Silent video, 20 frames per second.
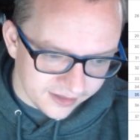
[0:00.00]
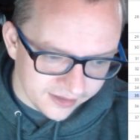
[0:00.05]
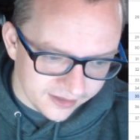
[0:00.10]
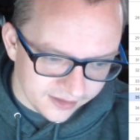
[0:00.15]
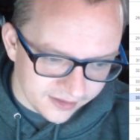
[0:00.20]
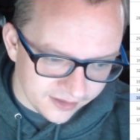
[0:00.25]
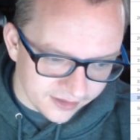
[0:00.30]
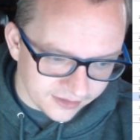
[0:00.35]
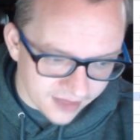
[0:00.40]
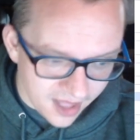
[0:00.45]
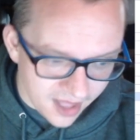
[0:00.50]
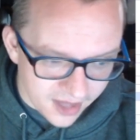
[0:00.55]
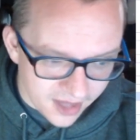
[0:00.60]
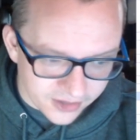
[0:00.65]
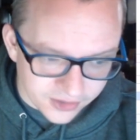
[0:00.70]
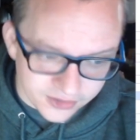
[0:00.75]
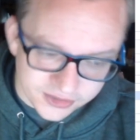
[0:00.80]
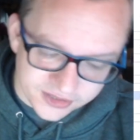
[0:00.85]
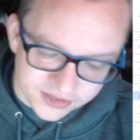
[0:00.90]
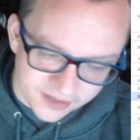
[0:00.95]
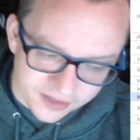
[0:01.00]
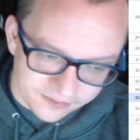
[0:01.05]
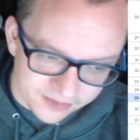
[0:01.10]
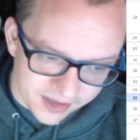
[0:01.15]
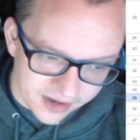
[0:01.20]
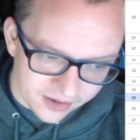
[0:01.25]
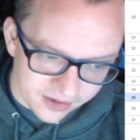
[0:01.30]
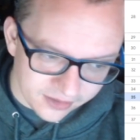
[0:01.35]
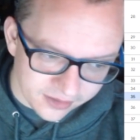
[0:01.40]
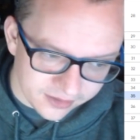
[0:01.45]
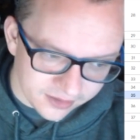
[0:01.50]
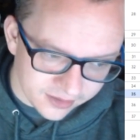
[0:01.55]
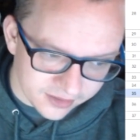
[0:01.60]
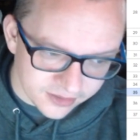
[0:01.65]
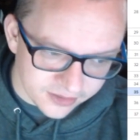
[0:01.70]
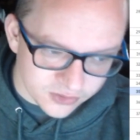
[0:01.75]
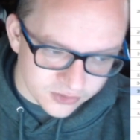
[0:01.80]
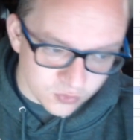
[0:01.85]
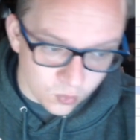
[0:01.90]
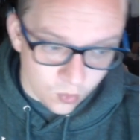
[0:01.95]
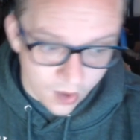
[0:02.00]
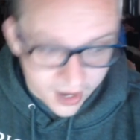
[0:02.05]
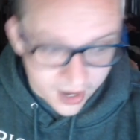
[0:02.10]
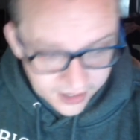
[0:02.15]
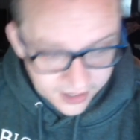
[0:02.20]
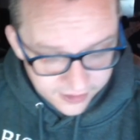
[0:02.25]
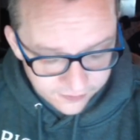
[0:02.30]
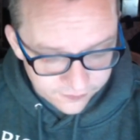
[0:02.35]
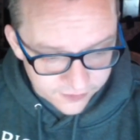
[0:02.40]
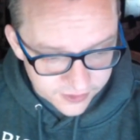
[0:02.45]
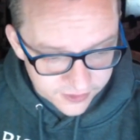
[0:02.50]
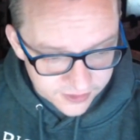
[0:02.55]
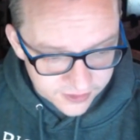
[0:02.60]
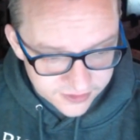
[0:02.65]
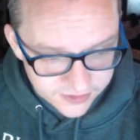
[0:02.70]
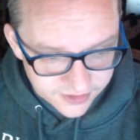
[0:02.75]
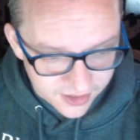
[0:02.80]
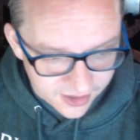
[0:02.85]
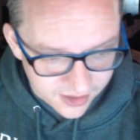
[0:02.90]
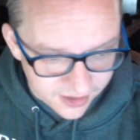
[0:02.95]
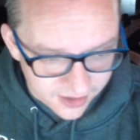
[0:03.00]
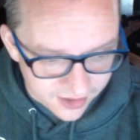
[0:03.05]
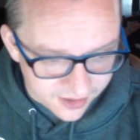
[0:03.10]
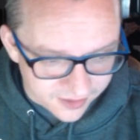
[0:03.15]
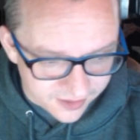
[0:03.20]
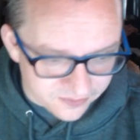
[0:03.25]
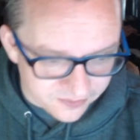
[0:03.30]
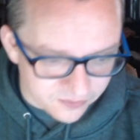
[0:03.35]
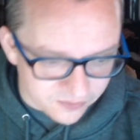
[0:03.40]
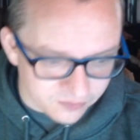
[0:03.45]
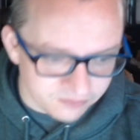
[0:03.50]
lot of good stuff there. His wife is a